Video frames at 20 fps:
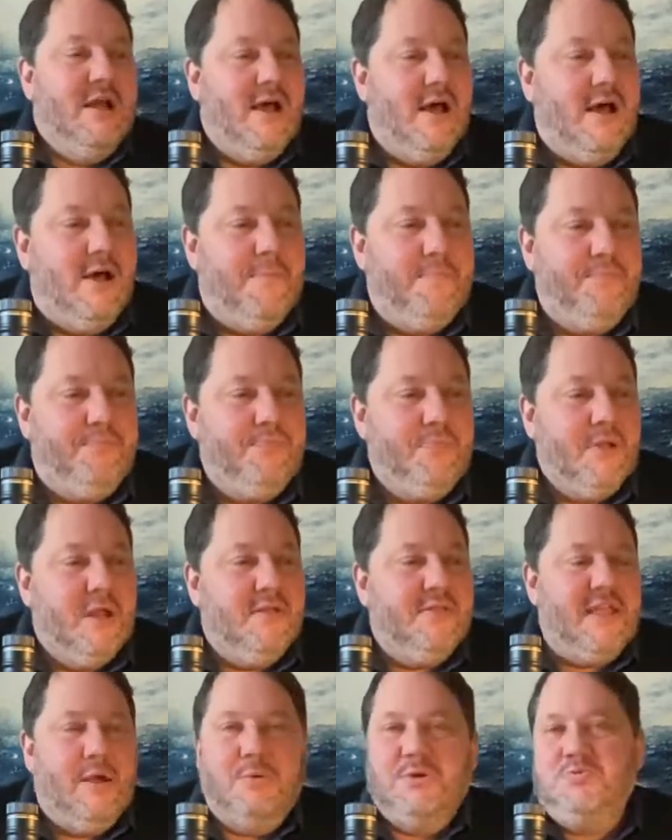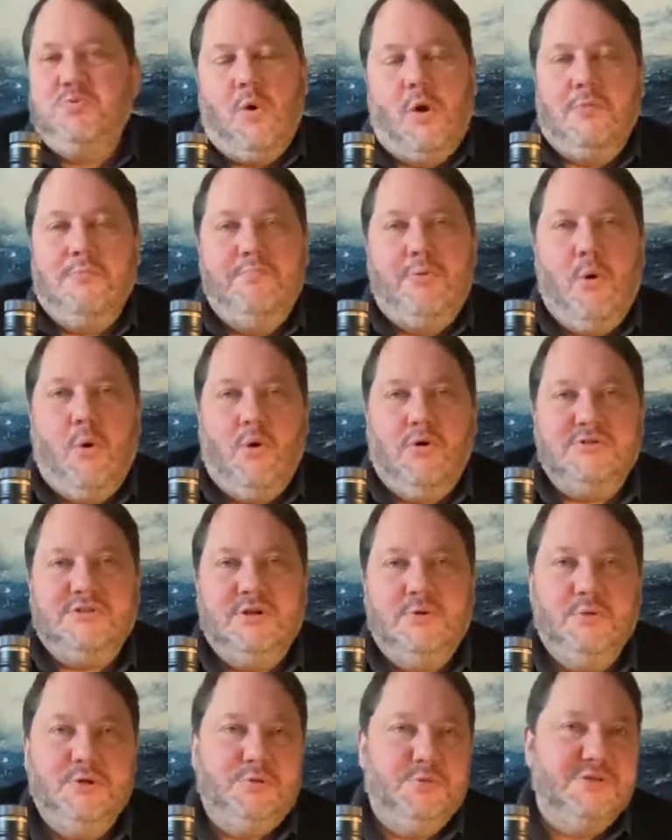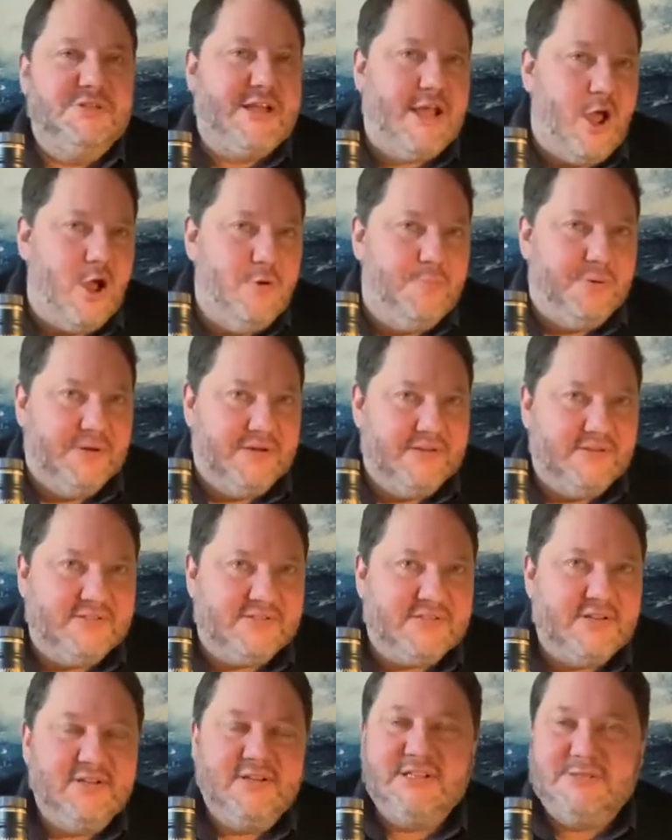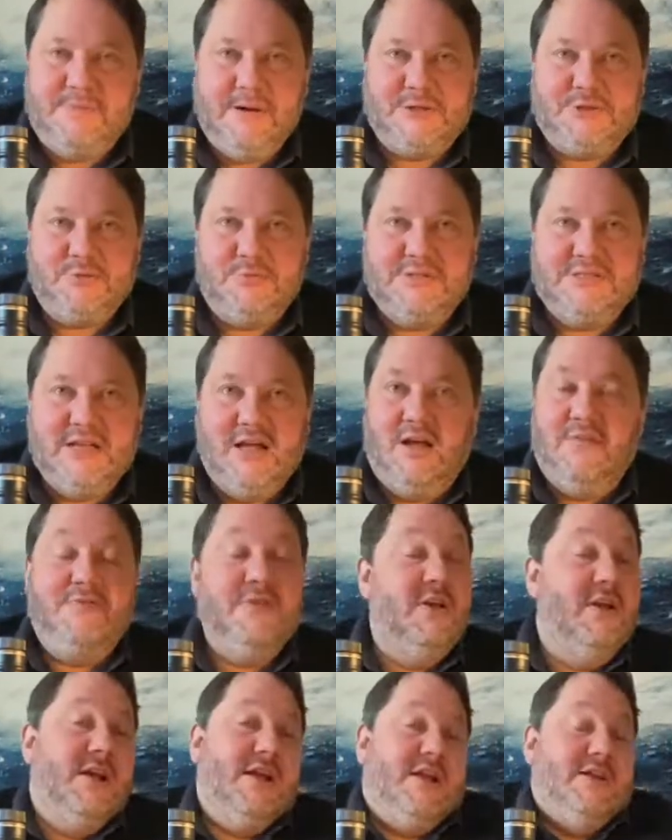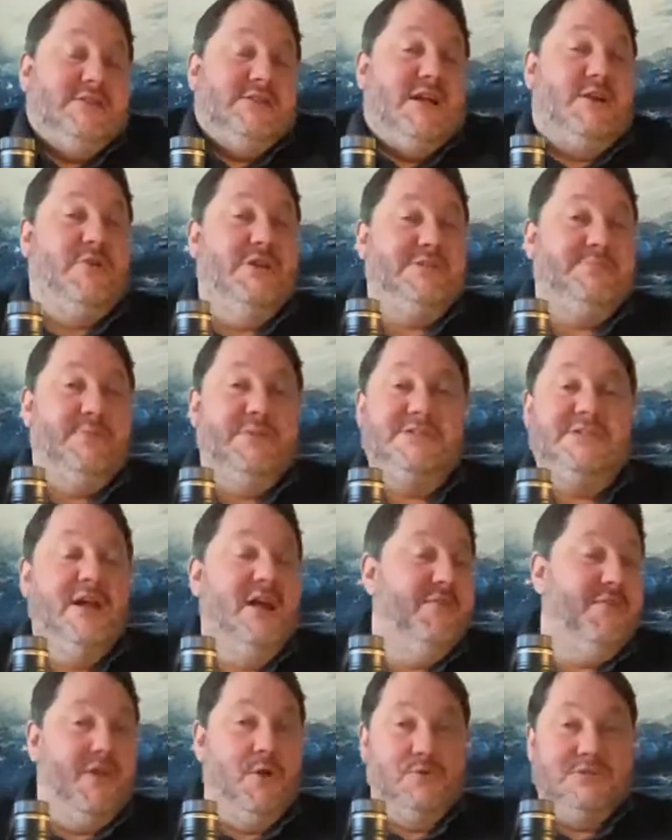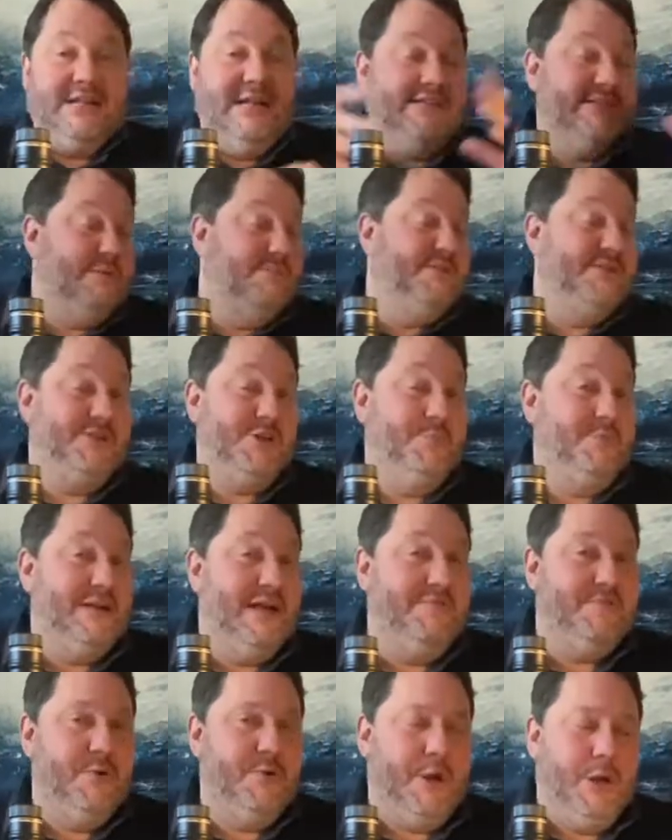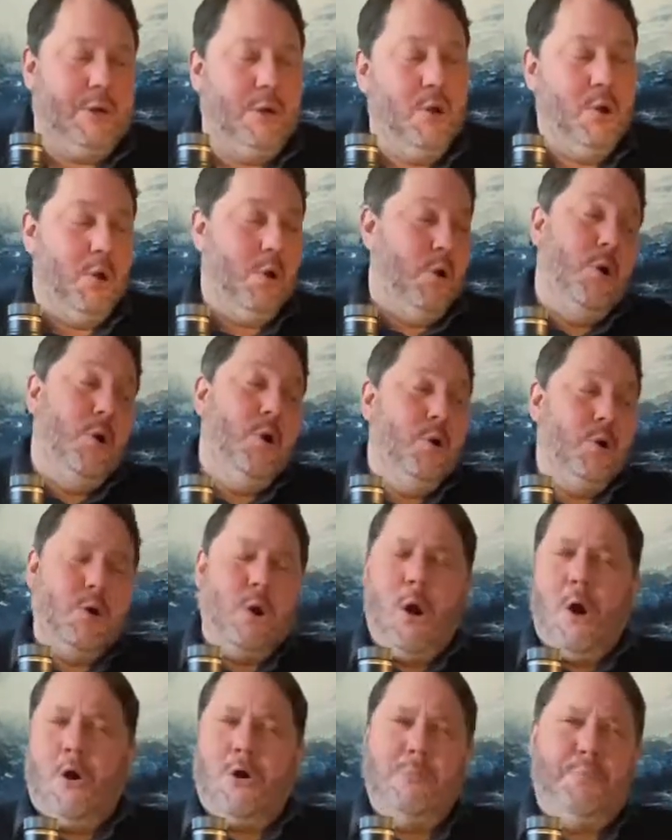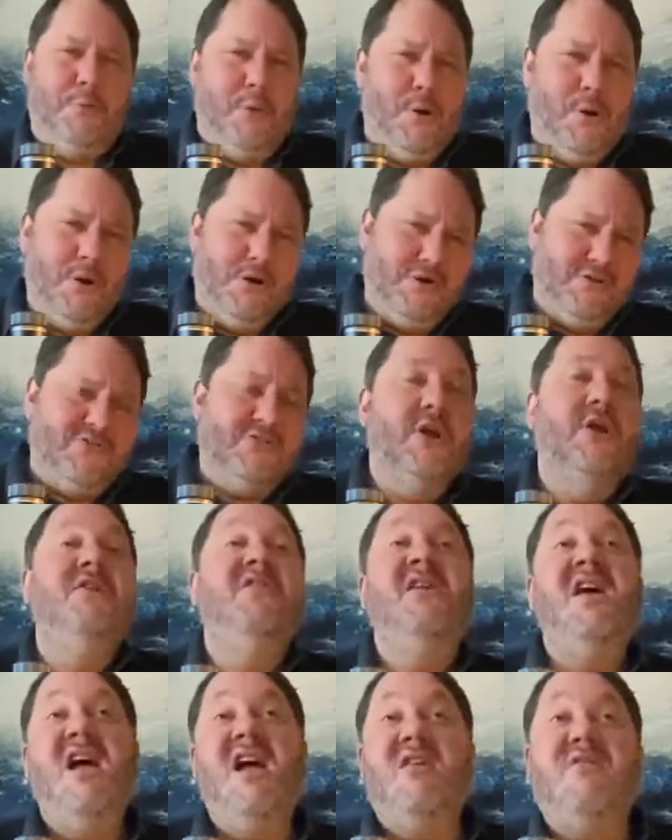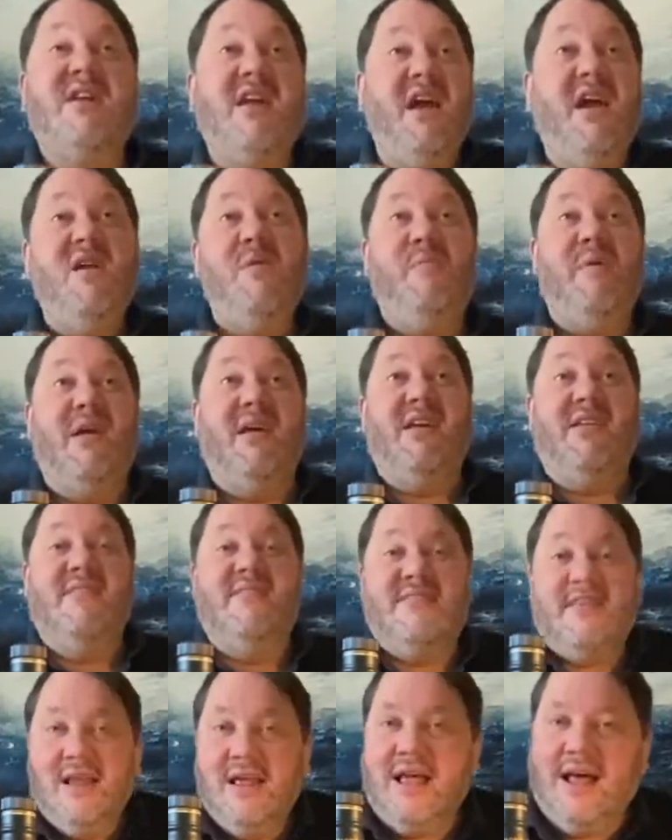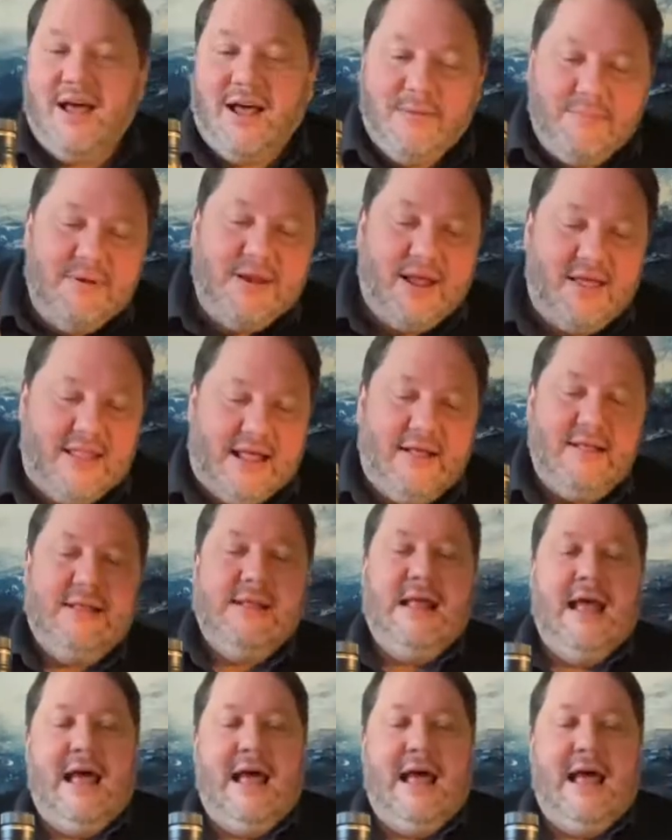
There was one port, which was Coburn's Special Reserve, because at Christmas they always had some stupid advert going, Cockburn's? No, Coburn's. Like that.